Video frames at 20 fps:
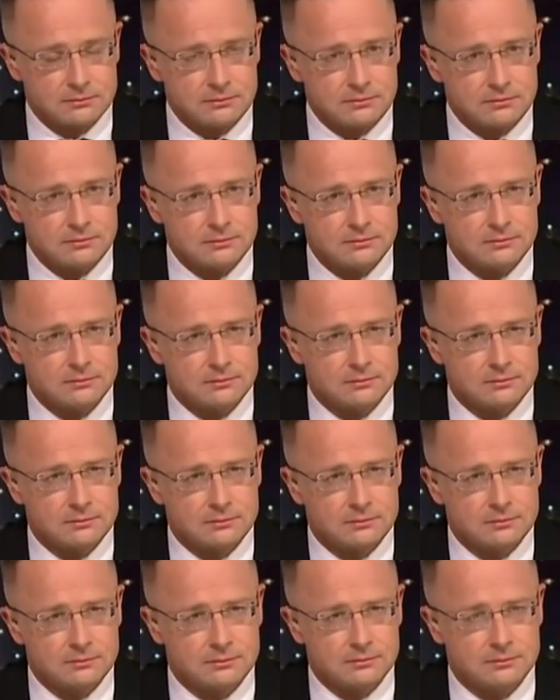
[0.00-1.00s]

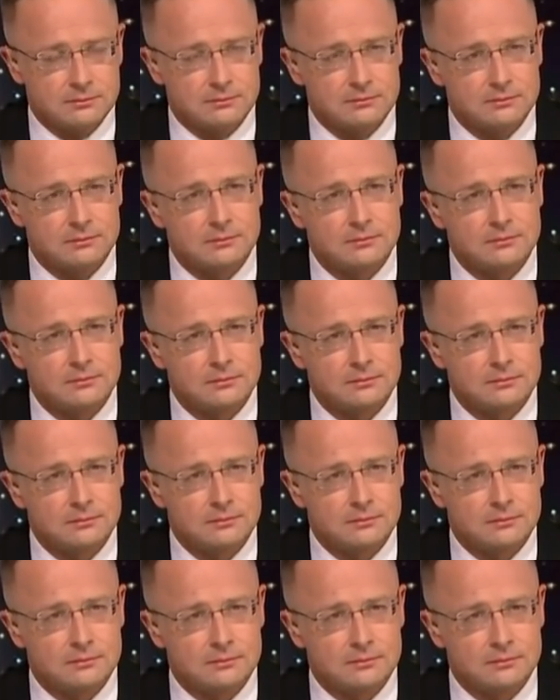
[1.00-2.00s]

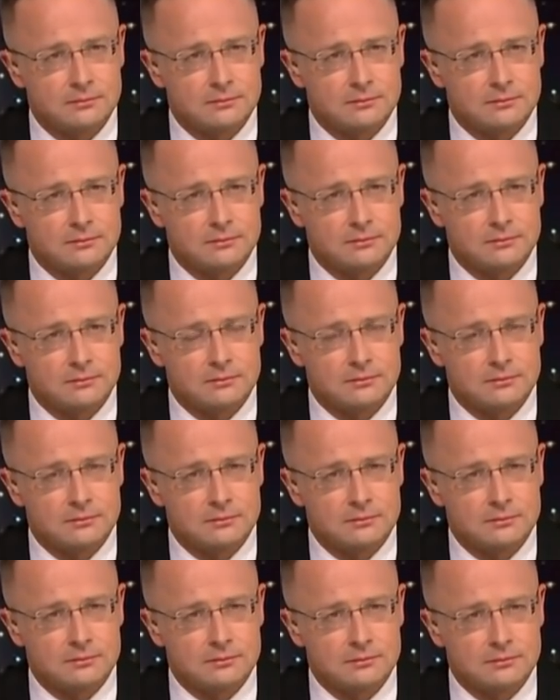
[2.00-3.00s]

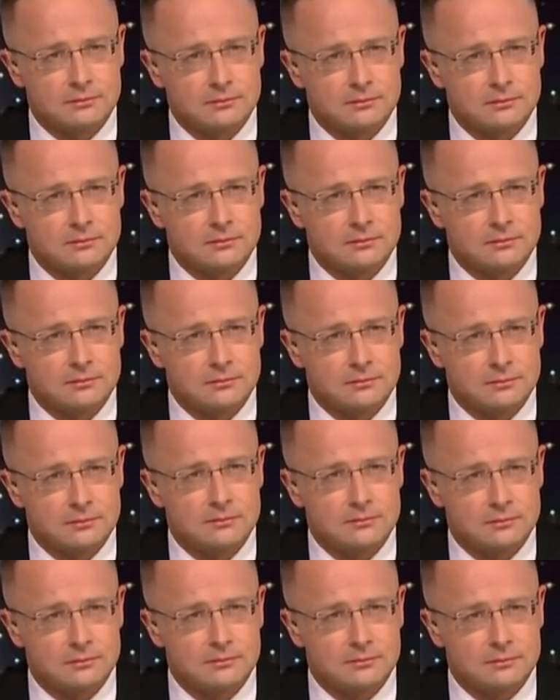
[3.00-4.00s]

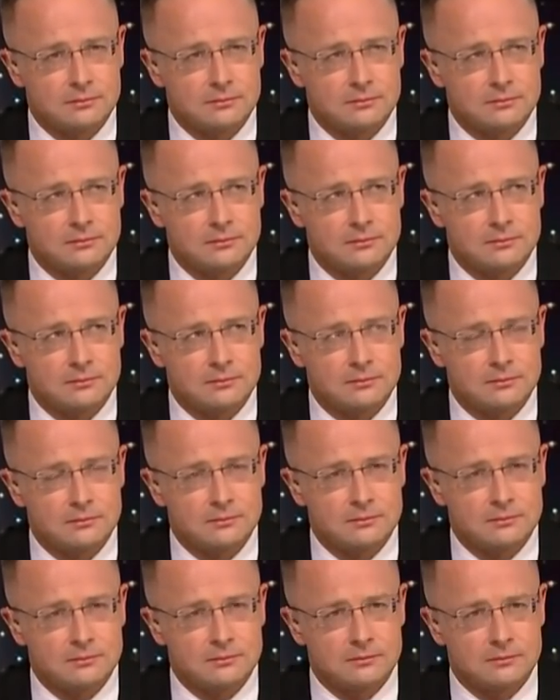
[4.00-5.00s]

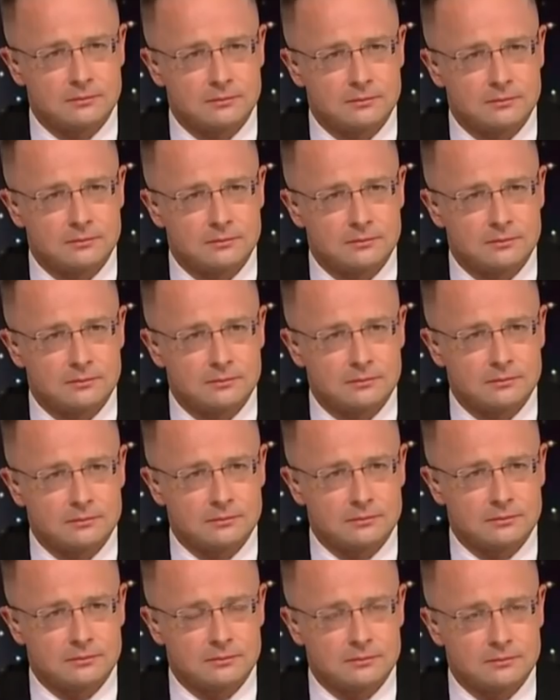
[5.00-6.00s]

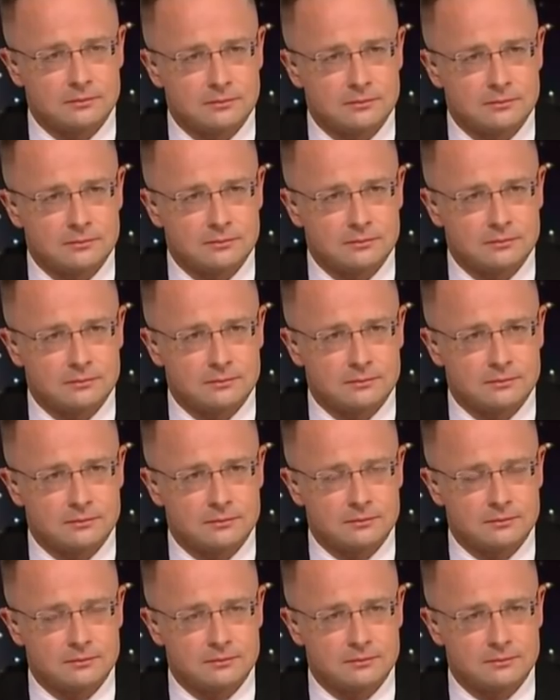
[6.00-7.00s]

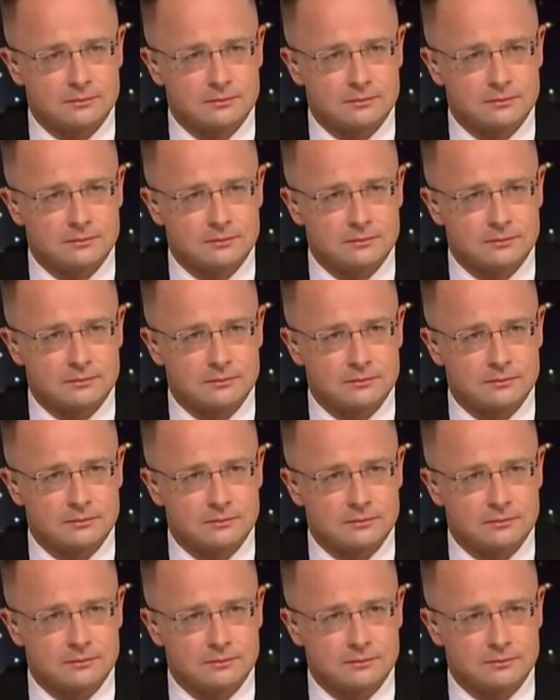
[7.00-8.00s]
No words are spoken by the person on screen.